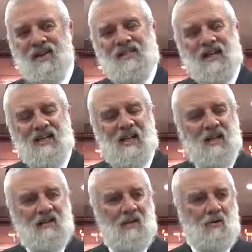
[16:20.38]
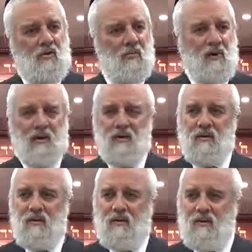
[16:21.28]
Lezakech tachomer.
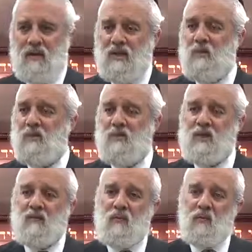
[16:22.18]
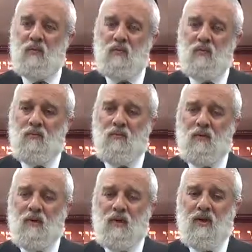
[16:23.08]
That's what the mitzvot do.
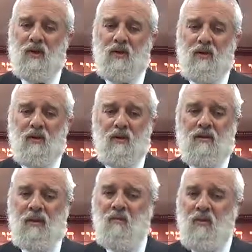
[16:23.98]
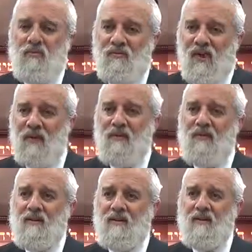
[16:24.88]
They refine
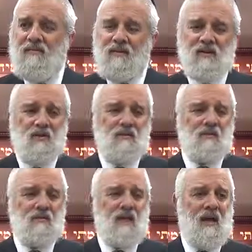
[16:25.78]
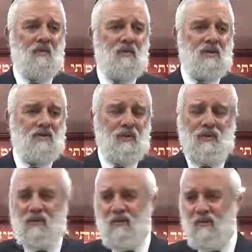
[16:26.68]
the physical, that which is
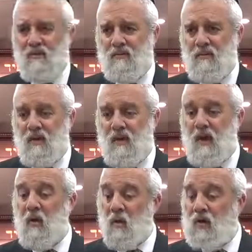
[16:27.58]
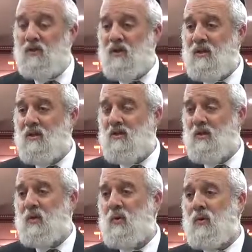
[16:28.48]
material. And once an
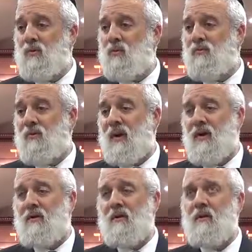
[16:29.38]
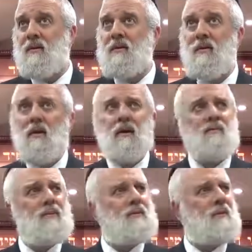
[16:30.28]
individual is refined, all
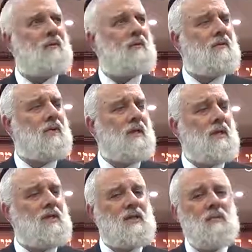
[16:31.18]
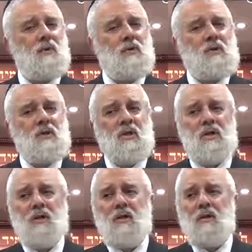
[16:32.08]
of a sudden, he's able to
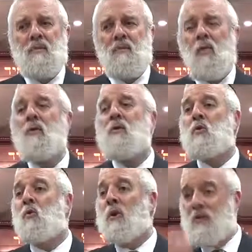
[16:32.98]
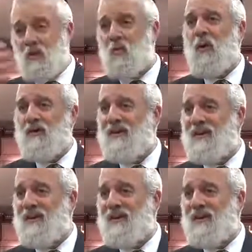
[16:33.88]
see more than 20/20.